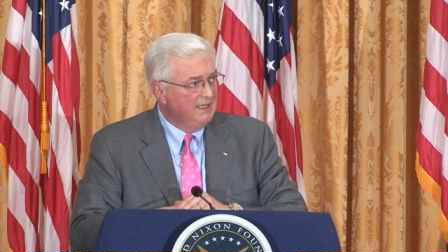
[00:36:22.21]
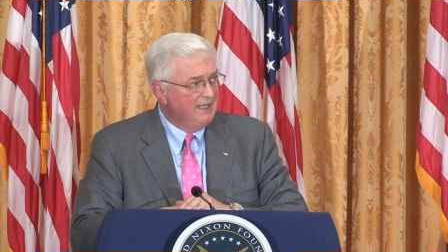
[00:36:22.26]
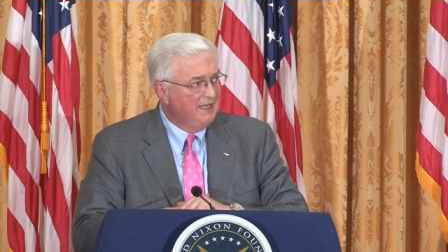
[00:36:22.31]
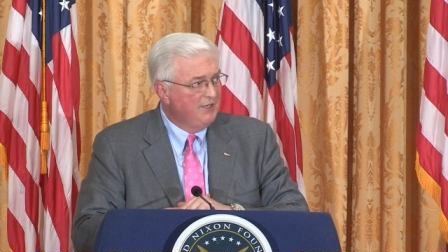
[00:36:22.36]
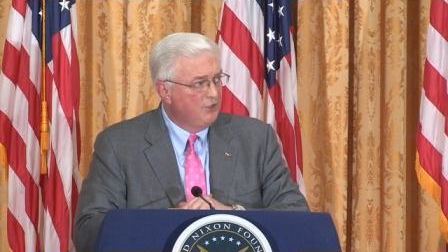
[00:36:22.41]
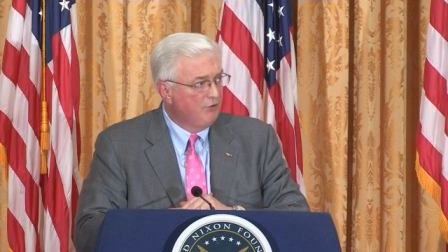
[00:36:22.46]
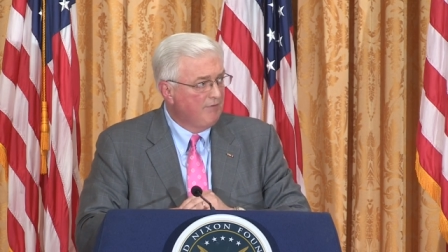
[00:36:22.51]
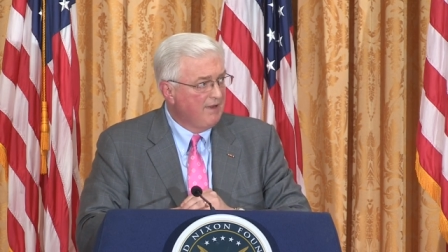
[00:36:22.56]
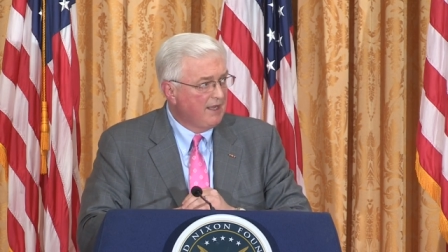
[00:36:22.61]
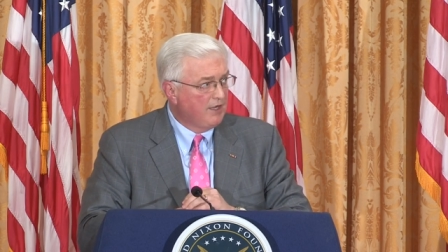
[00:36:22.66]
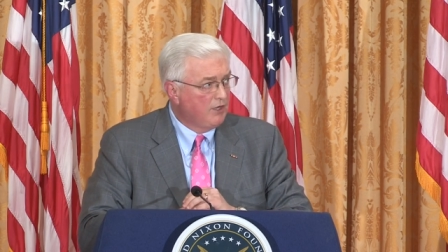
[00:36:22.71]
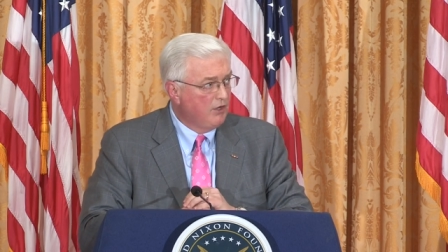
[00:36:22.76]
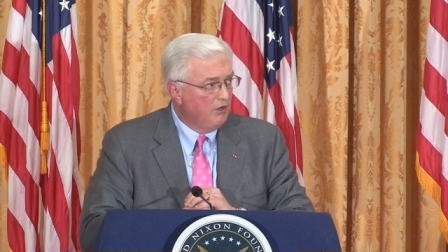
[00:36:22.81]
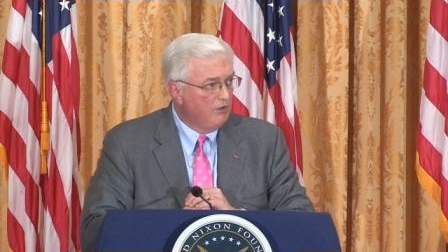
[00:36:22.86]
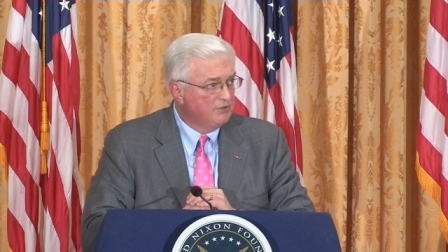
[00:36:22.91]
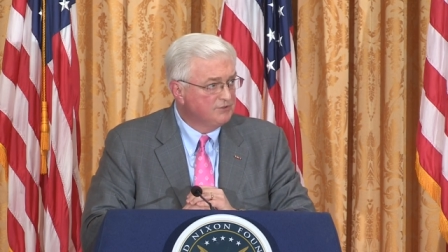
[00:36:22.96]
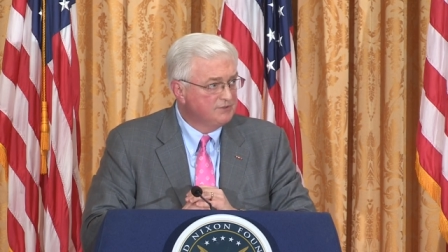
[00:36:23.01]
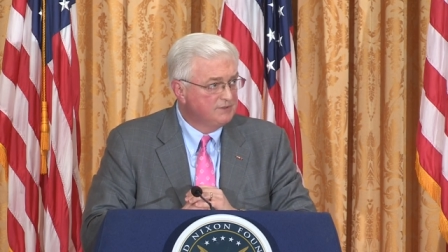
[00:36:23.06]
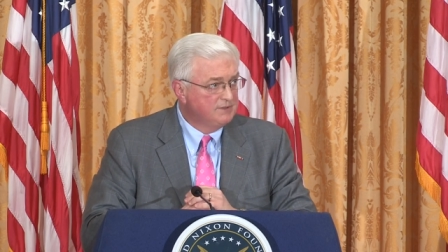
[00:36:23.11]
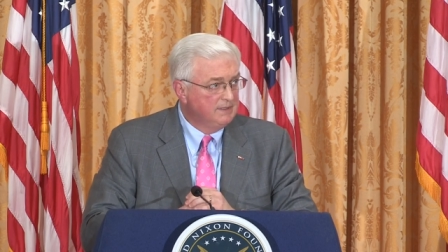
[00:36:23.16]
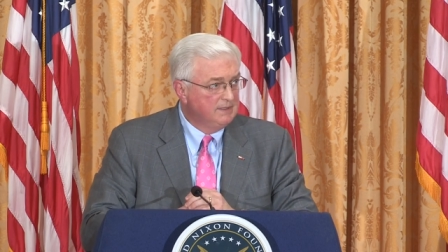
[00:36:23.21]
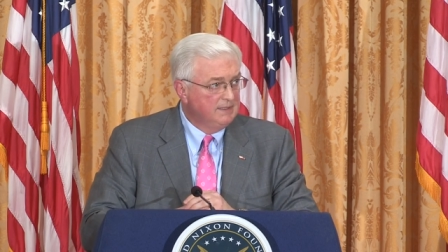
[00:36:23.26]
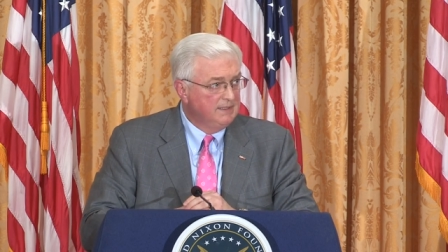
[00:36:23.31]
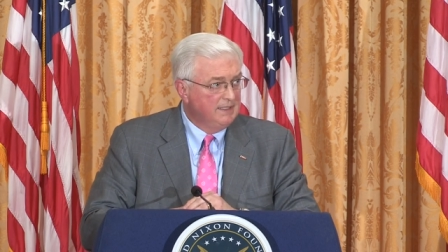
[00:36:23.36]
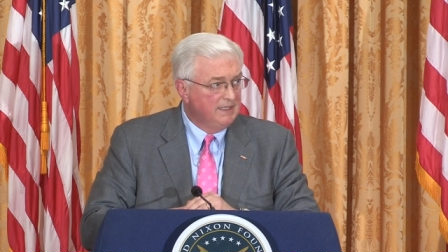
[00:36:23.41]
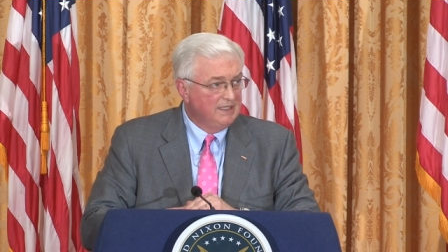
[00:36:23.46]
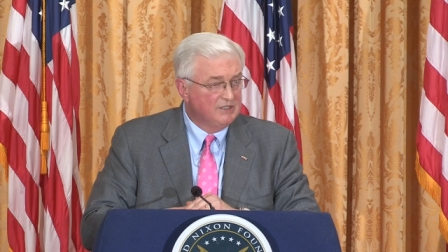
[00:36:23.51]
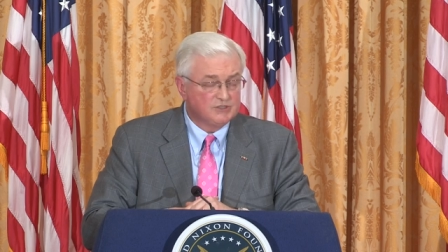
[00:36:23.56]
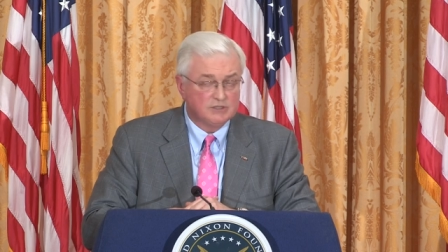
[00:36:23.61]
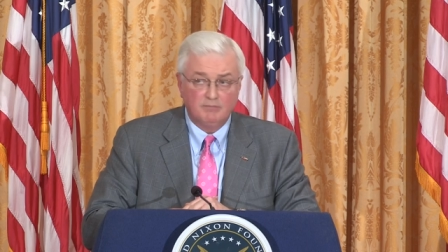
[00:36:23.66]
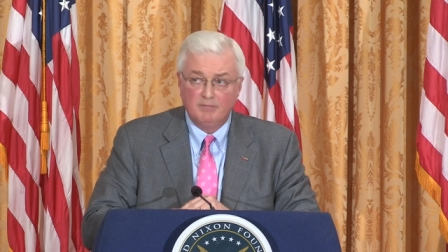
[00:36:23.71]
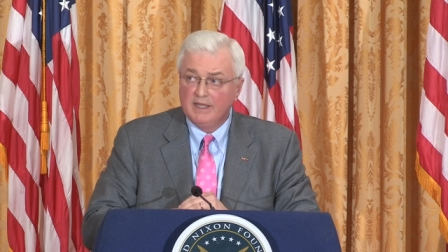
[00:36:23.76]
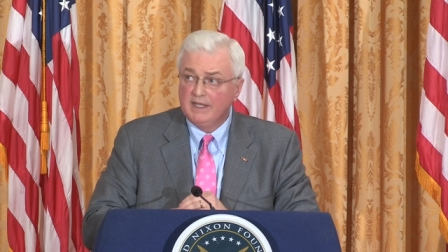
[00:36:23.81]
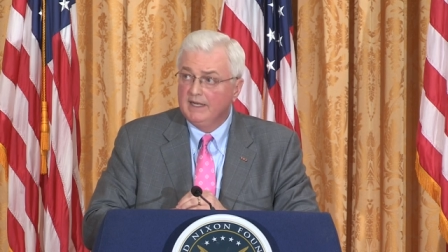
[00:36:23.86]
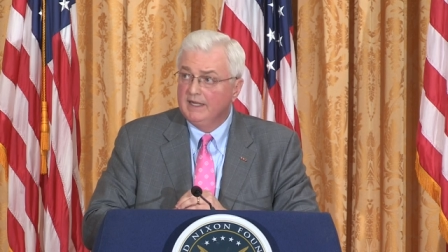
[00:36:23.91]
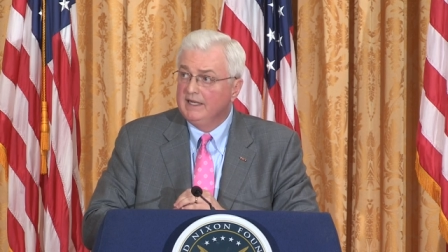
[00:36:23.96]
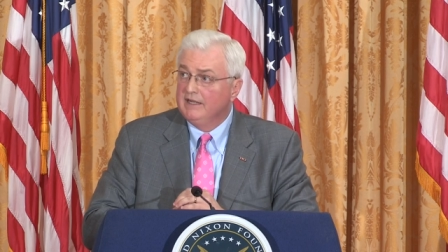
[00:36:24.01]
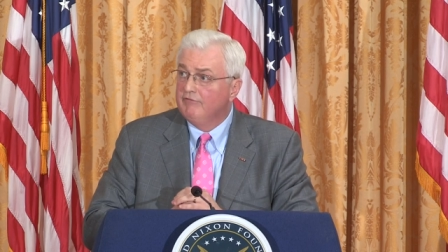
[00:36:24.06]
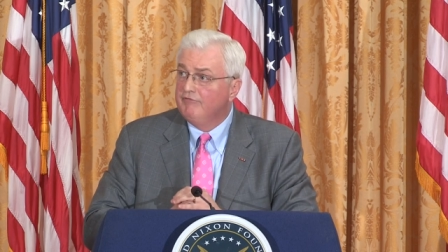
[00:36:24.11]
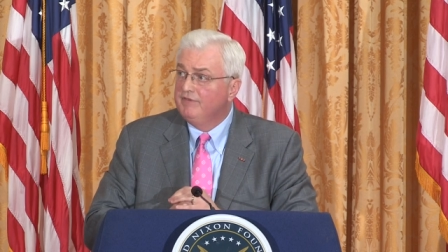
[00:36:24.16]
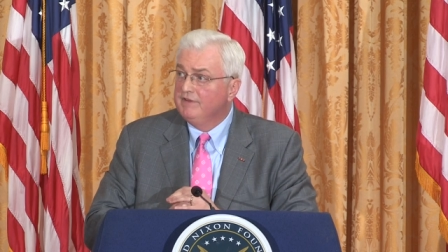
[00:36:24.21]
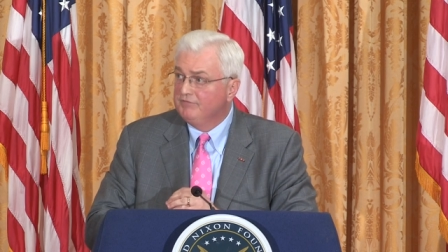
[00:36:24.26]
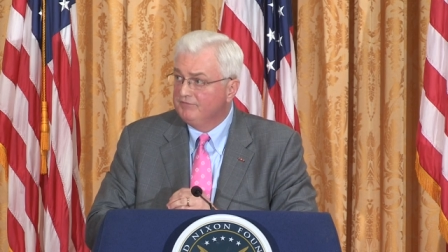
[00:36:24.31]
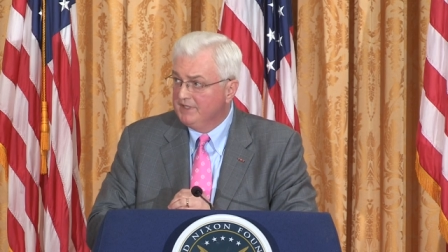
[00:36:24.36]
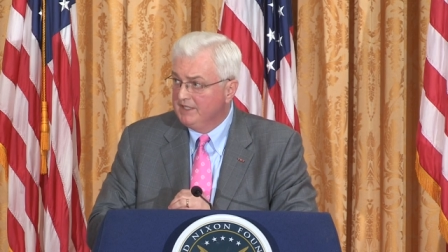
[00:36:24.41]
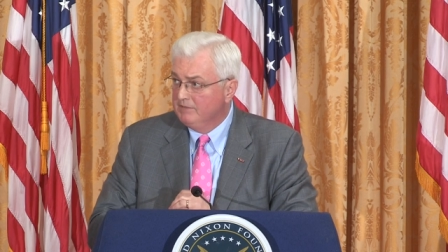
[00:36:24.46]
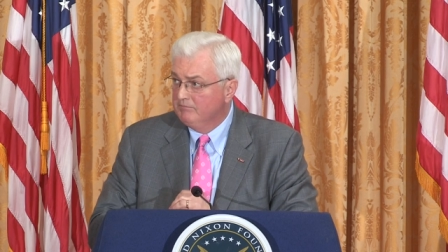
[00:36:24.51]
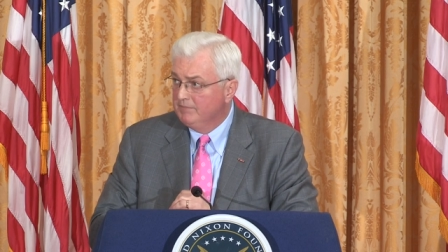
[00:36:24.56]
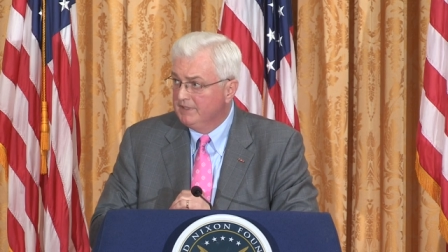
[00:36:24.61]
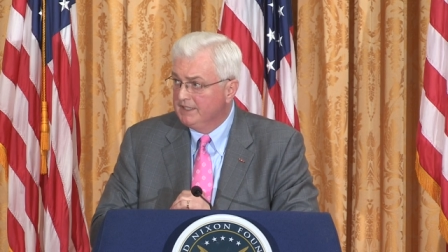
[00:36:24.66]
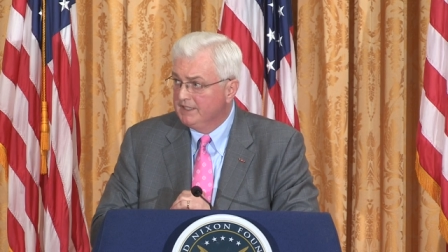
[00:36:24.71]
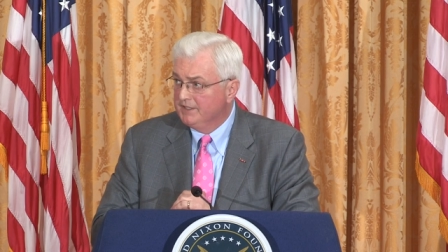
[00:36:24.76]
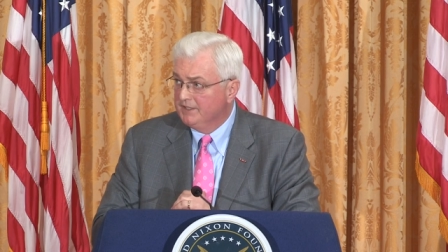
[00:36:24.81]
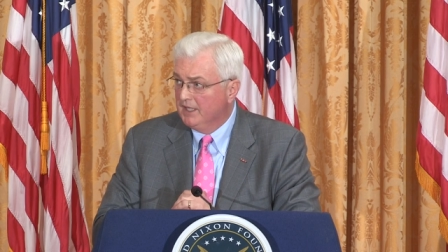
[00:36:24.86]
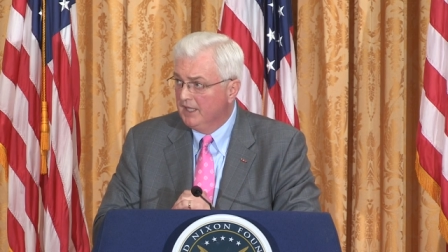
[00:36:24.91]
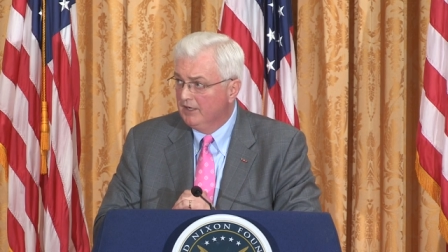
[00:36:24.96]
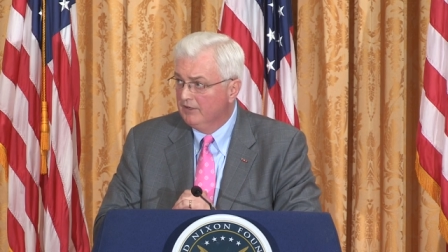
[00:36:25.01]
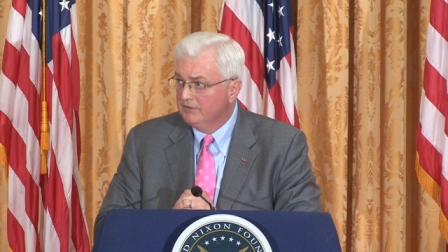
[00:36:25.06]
indirect cost, estimated at $15 billion.